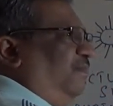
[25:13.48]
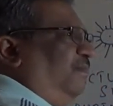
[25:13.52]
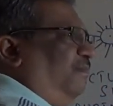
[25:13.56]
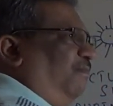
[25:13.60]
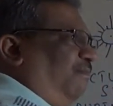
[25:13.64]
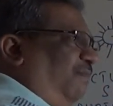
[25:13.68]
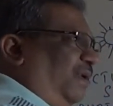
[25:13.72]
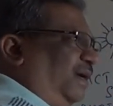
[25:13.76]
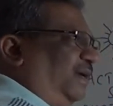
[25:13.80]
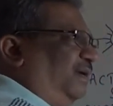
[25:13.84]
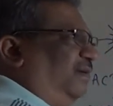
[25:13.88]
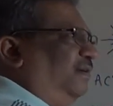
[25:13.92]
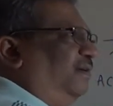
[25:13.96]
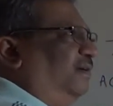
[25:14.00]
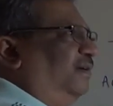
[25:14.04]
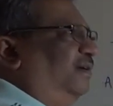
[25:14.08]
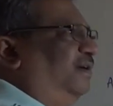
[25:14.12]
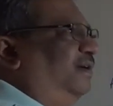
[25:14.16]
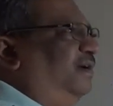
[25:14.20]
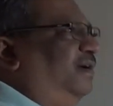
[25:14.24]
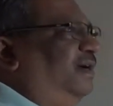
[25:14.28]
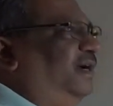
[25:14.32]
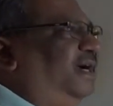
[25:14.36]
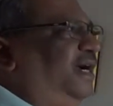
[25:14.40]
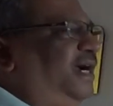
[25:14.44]
but
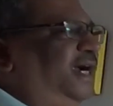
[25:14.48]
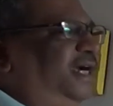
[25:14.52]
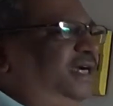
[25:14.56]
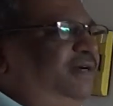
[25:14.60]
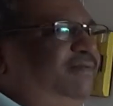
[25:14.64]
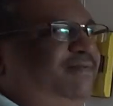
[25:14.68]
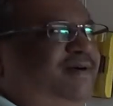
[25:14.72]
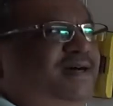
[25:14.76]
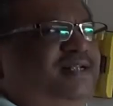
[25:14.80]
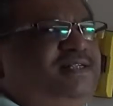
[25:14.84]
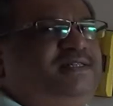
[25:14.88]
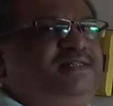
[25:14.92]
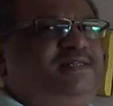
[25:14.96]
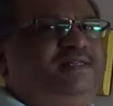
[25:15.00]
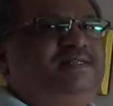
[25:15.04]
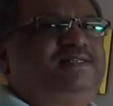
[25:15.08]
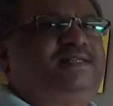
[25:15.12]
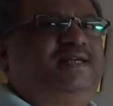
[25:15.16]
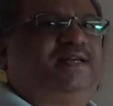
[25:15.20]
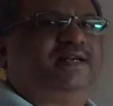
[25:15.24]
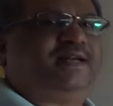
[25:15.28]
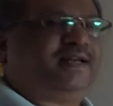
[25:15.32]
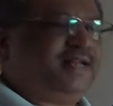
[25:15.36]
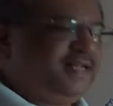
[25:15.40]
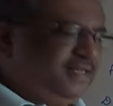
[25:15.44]
advanced
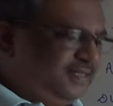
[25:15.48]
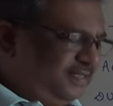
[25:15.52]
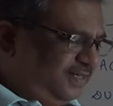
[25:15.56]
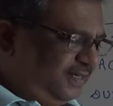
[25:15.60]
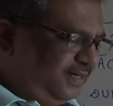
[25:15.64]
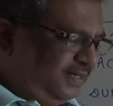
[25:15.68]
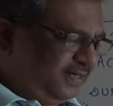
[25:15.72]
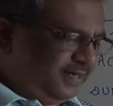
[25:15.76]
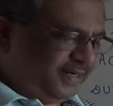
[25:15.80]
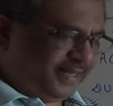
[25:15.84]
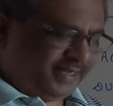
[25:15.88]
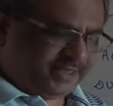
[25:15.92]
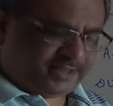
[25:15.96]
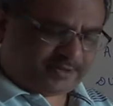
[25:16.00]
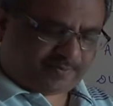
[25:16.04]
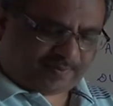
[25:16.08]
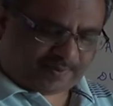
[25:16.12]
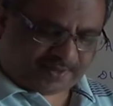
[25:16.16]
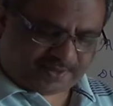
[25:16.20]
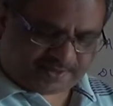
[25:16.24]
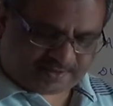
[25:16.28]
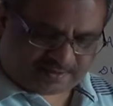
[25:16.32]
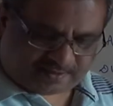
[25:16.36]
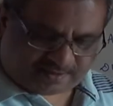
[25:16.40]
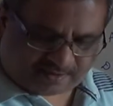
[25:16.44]
sunrise takes
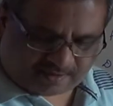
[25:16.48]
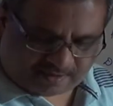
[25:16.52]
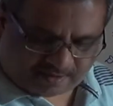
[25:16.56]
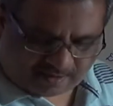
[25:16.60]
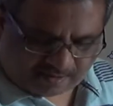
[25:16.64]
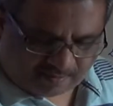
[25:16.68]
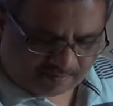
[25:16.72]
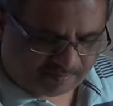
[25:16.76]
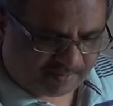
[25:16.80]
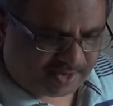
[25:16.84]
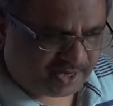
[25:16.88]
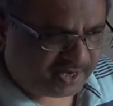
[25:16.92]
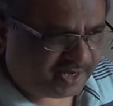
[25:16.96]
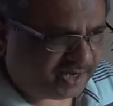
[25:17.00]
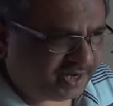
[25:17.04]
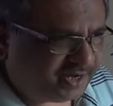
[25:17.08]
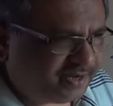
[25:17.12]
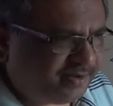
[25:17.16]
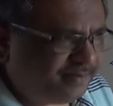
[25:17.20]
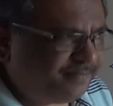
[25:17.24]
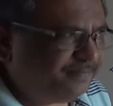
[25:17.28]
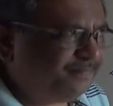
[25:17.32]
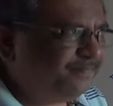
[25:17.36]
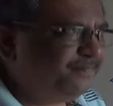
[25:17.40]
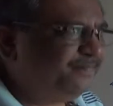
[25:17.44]
place, meaning
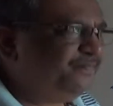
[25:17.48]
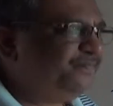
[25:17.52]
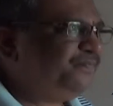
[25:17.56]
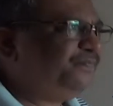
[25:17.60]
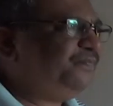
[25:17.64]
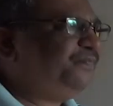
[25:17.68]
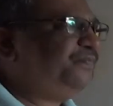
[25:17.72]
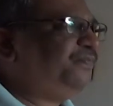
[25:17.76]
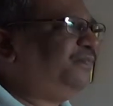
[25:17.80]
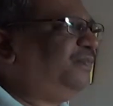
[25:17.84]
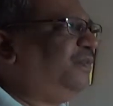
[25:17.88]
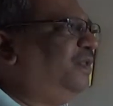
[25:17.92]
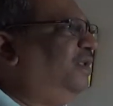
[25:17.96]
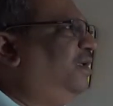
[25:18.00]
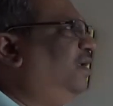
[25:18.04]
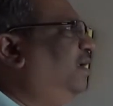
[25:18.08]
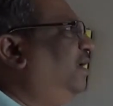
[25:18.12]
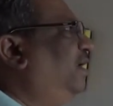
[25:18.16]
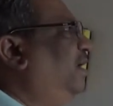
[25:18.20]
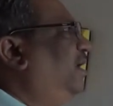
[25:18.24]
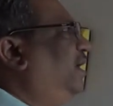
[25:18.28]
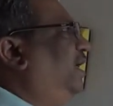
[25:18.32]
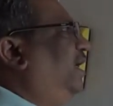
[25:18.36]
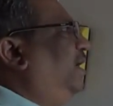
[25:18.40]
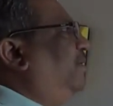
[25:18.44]

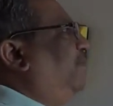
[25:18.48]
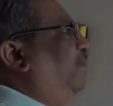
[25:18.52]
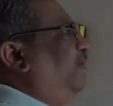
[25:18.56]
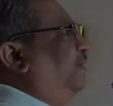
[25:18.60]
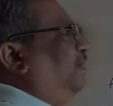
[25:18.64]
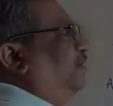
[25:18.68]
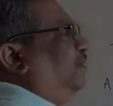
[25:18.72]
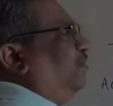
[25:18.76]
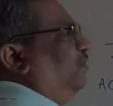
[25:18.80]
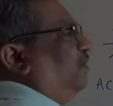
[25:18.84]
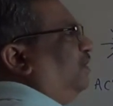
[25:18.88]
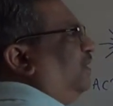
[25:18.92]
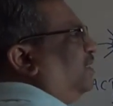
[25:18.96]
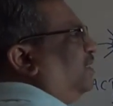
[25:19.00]
even though the